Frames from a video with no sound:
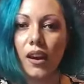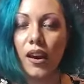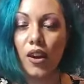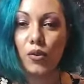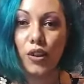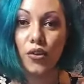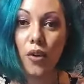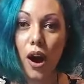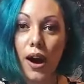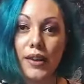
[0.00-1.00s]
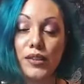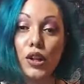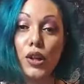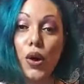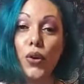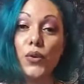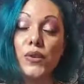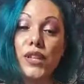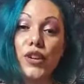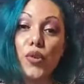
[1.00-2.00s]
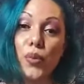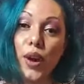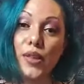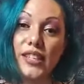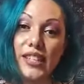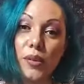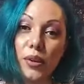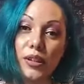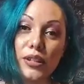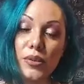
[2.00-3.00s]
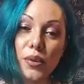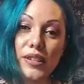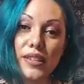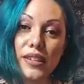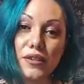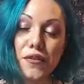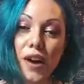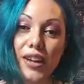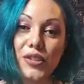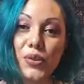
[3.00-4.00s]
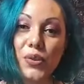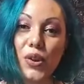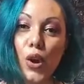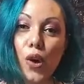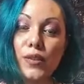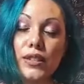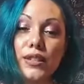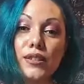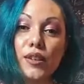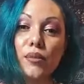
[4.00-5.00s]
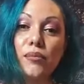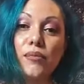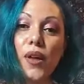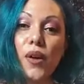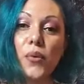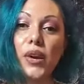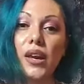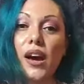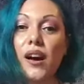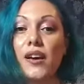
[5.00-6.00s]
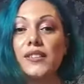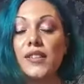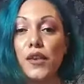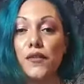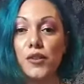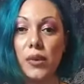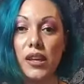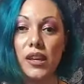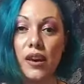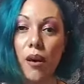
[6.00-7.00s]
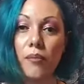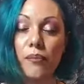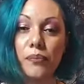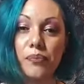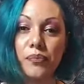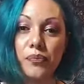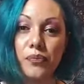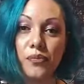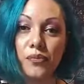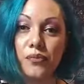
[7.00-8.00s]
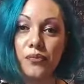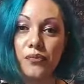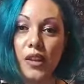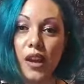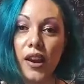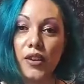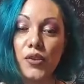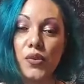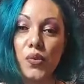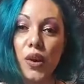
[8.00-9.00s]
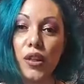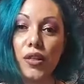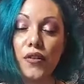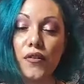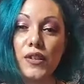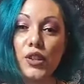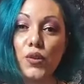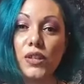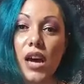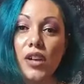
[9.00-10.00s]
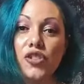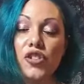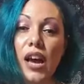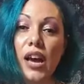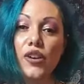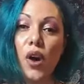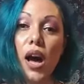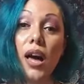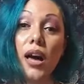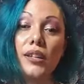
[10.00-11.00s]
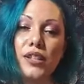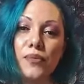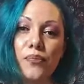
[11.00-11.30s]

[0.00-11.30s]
And with your eyes closed and your breath deepened, we signify to the nervous system that we are safe to be here. And with the physical touch at your heart,